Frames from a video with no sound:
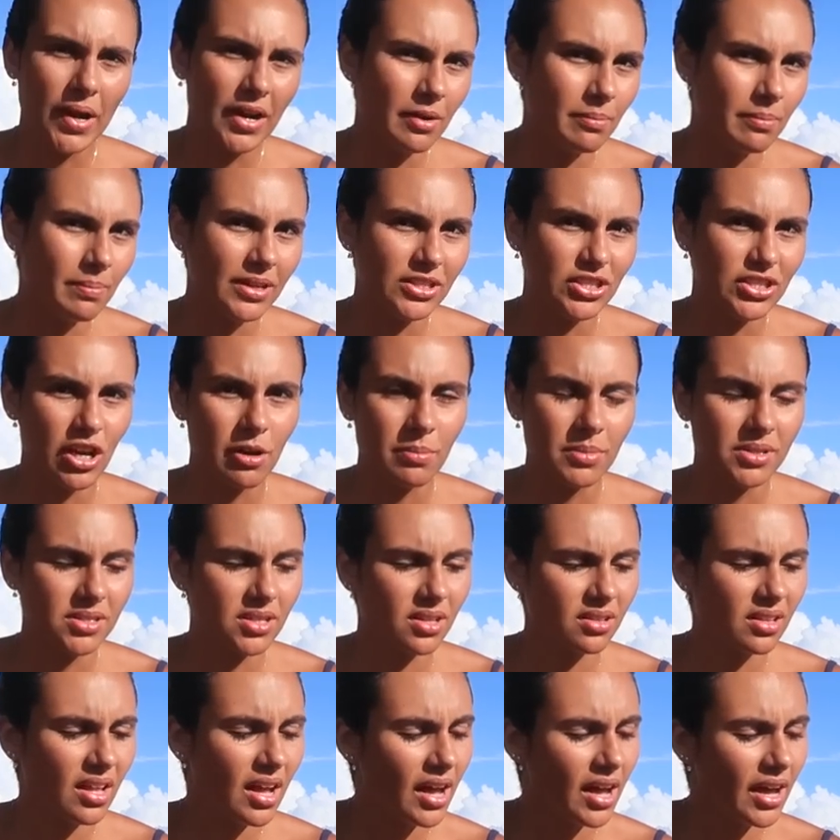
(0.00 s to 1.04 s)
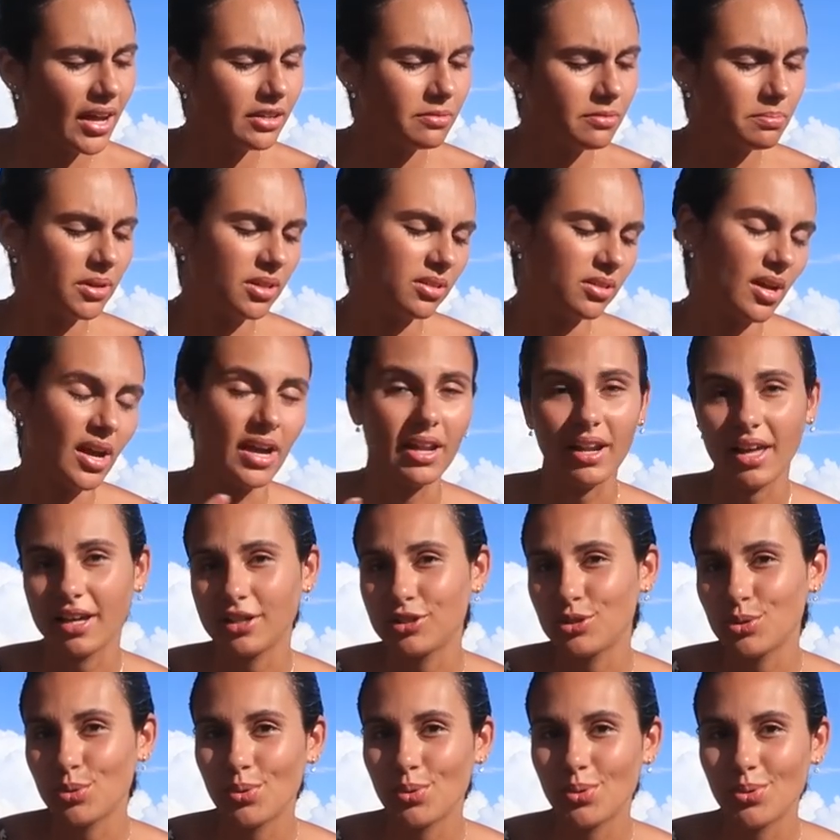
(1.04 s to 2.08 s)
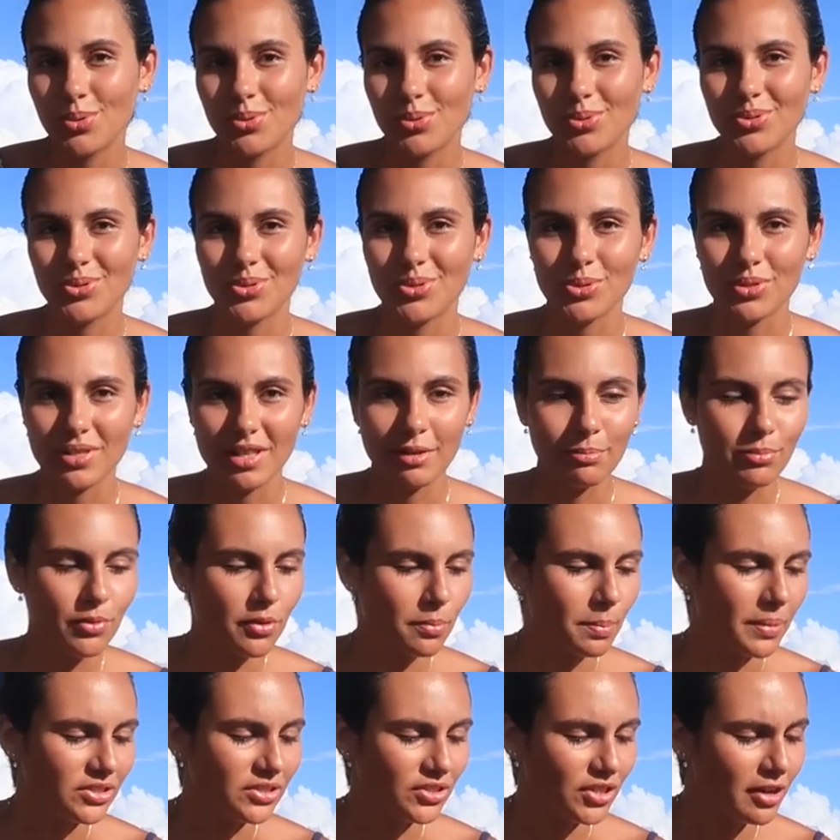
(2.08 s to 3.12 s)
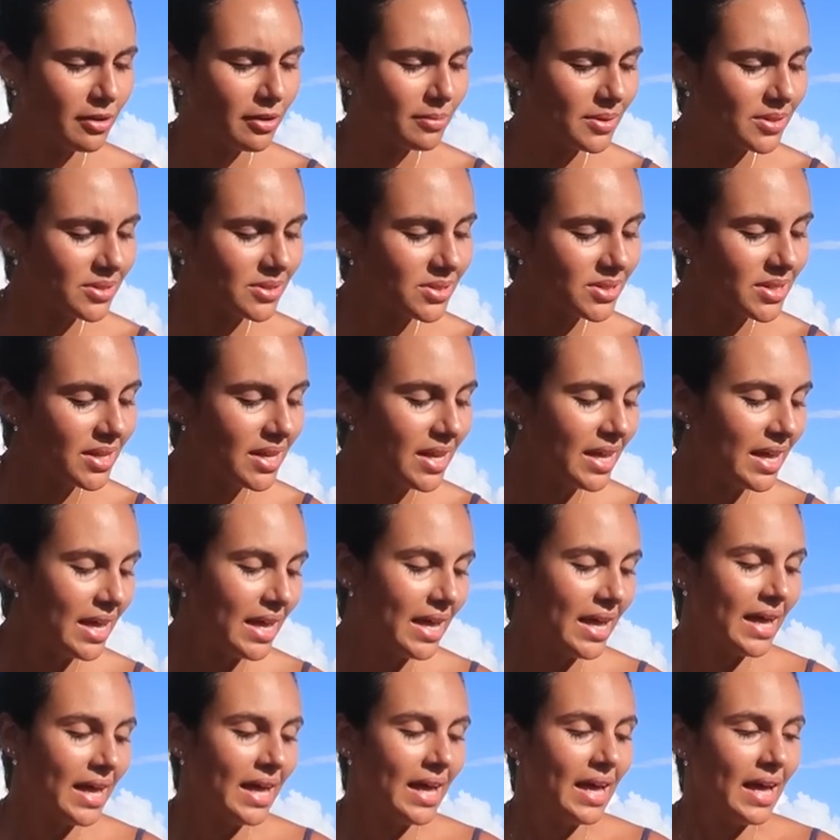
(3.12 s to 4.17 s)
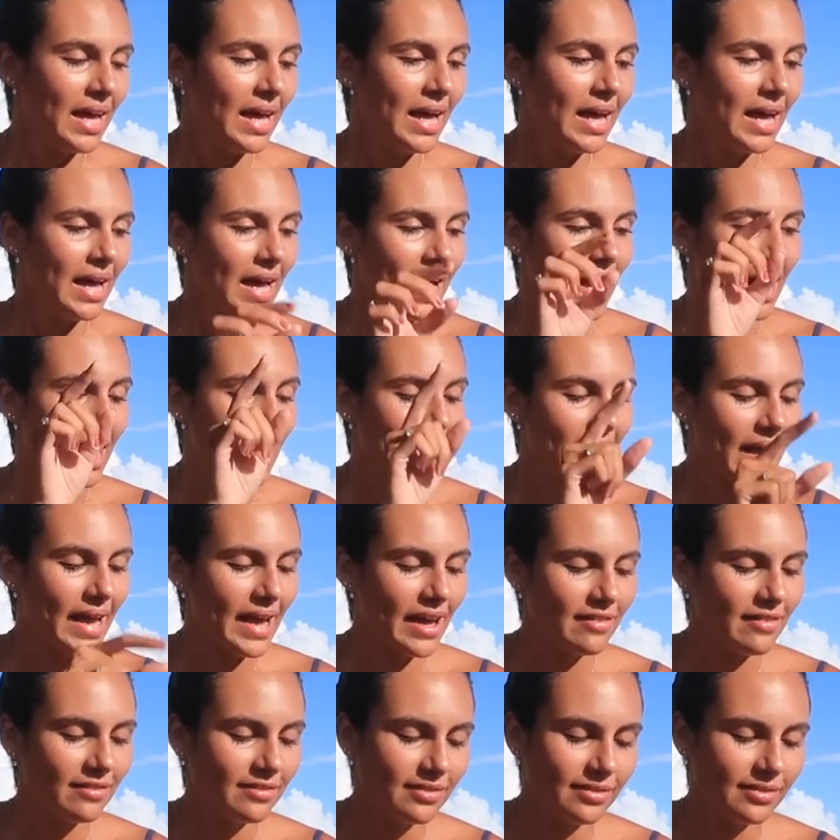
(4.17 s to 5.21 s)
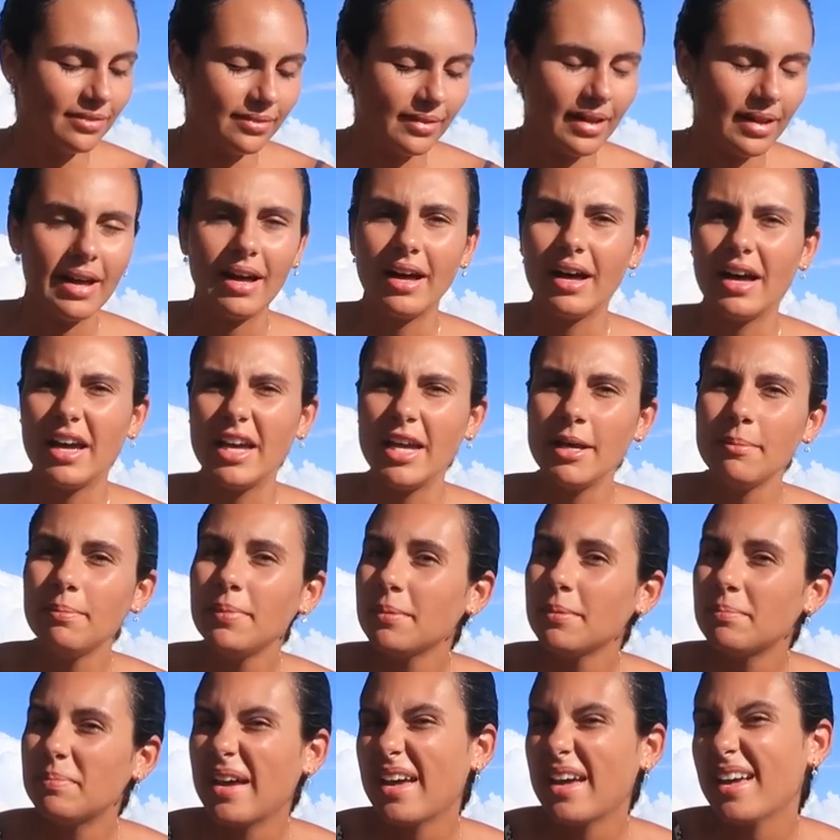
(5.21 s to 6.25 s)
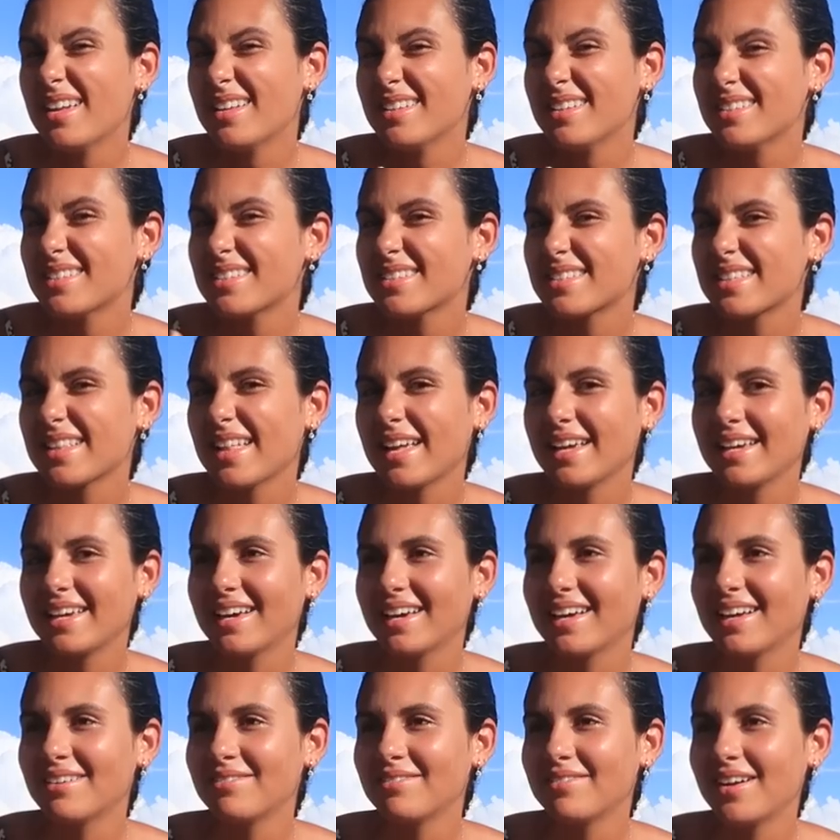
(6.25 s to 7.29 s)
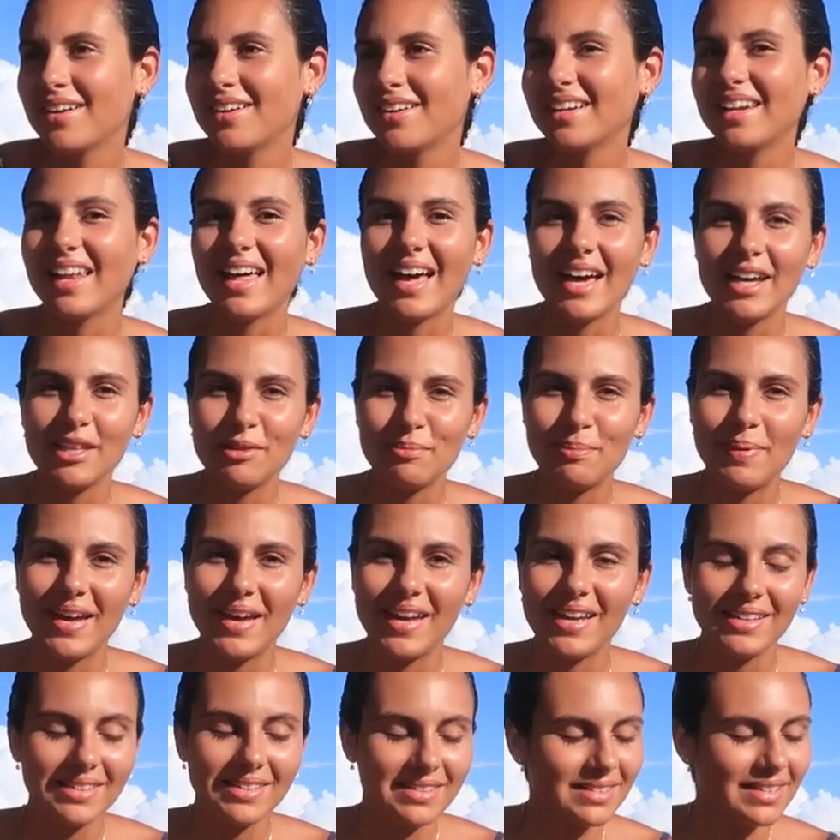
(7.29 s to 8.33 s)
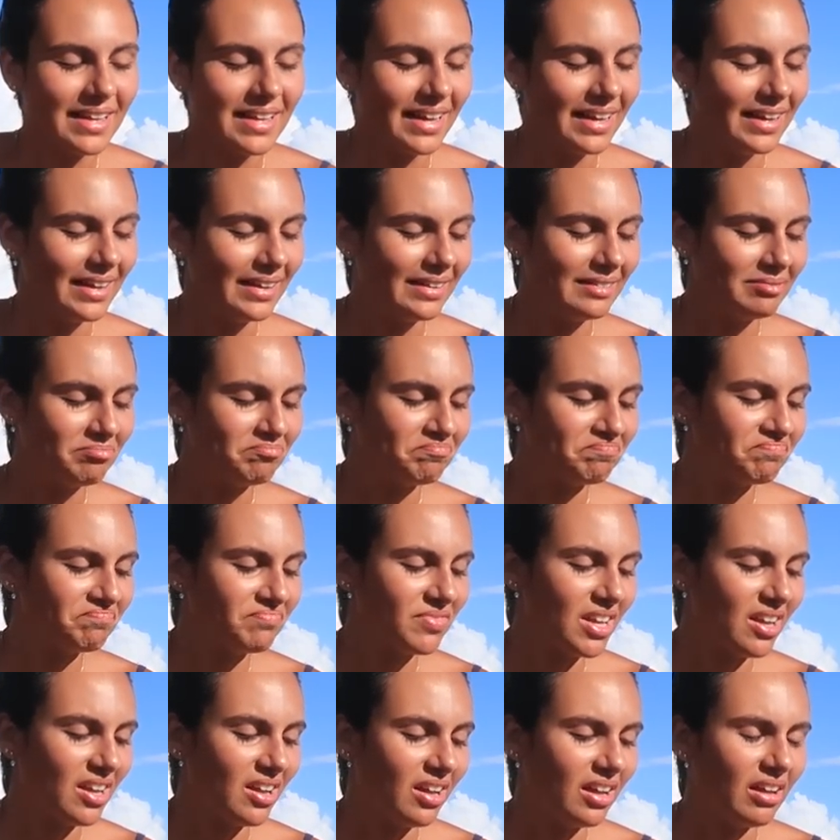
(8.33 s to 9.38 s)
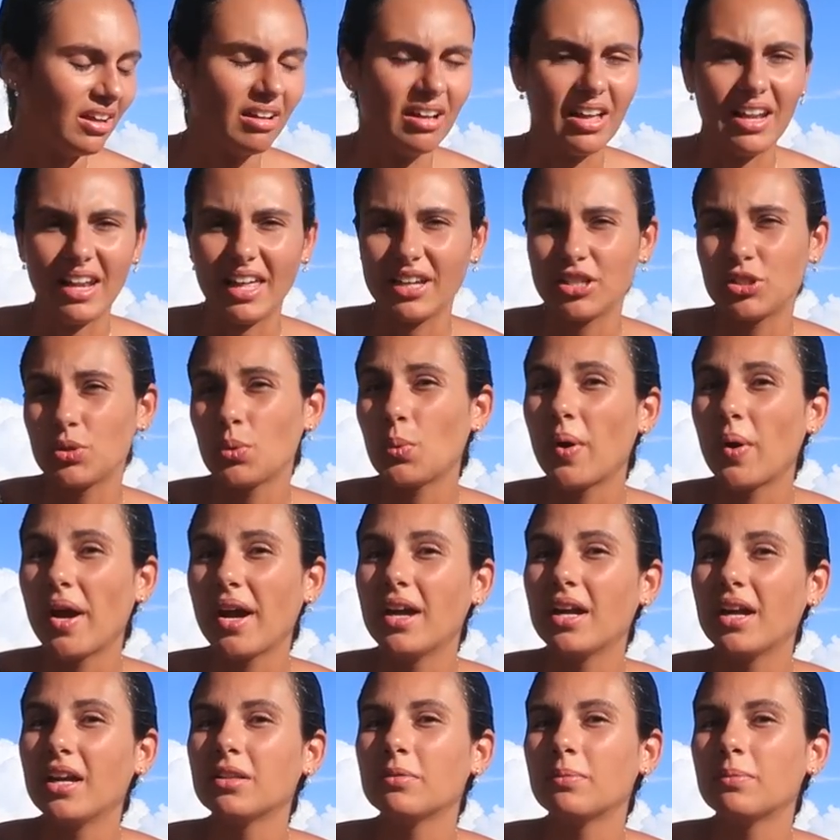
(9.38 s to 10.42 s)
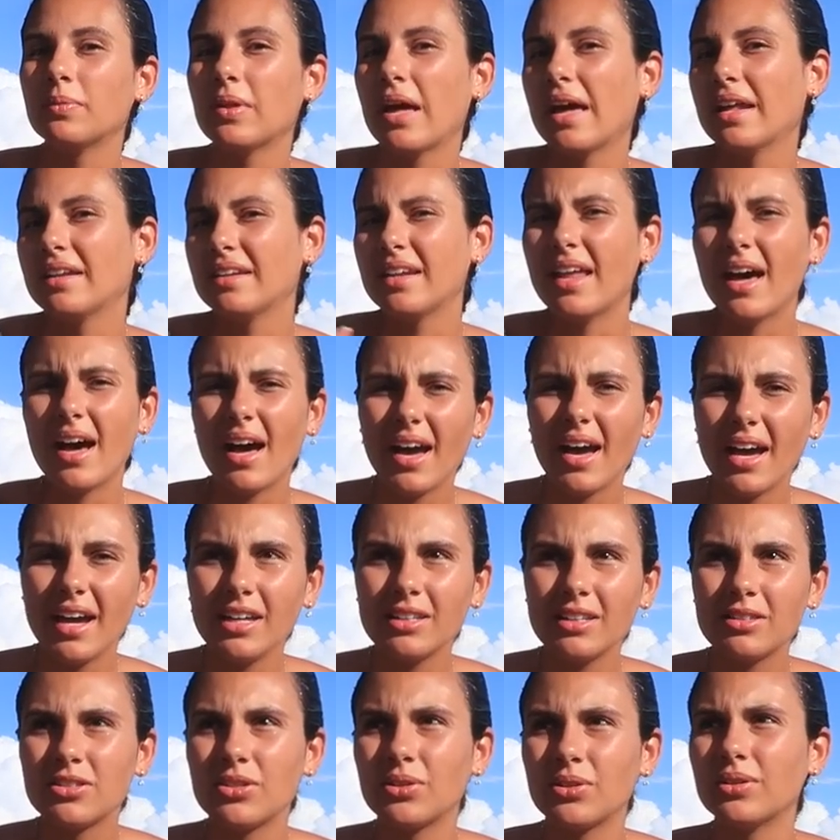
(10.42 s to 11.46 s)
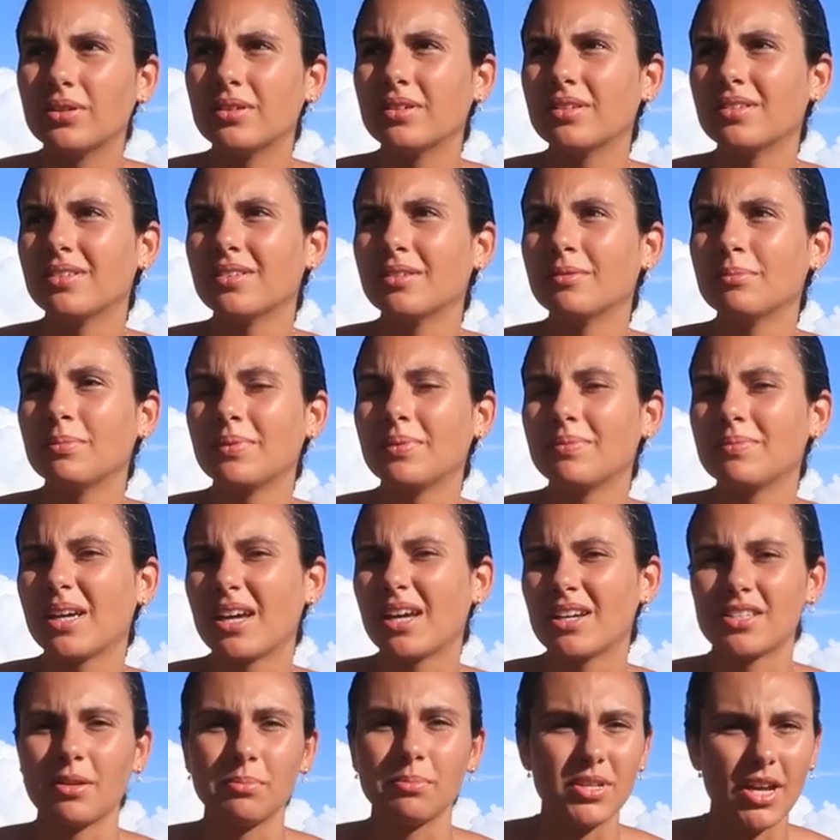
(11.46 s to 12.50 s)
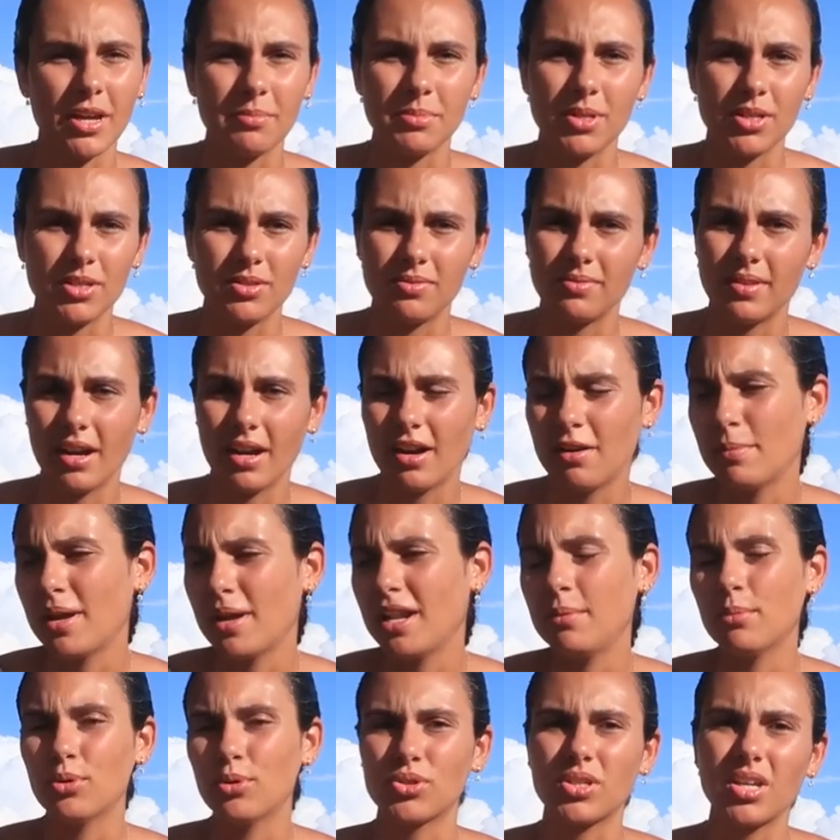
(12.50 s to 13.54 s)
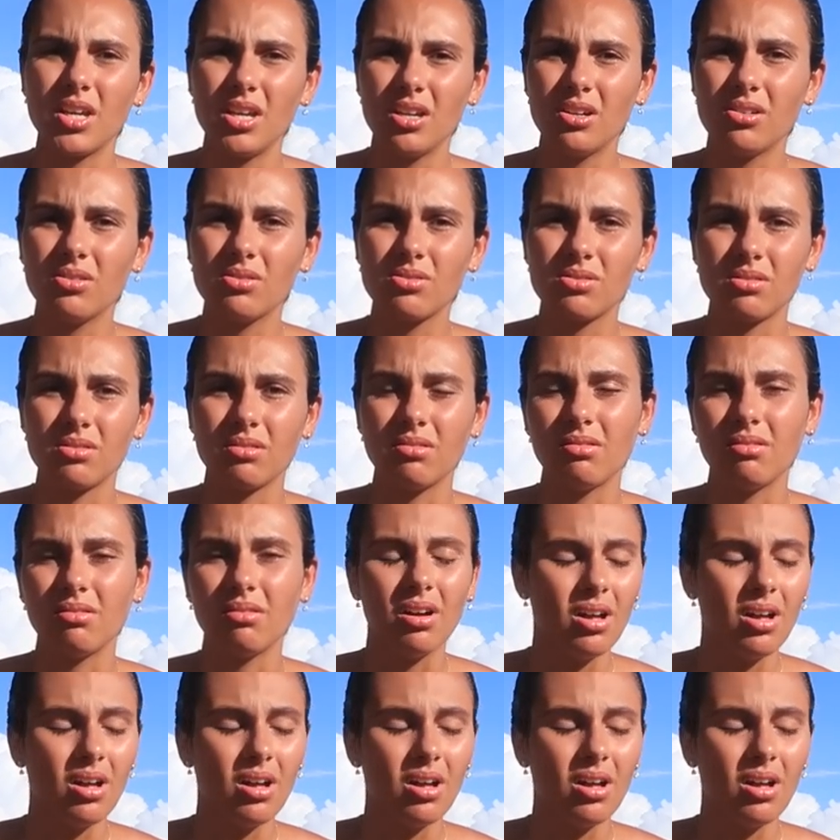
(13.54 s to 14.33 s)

wearing pajamas at night, but I like to, to sleep with pajamas. I have uh, hippie pants. It's like a very light pants, and Uh, I like to wear it at night uh, because sometimes it's, there are many mosquitoes, so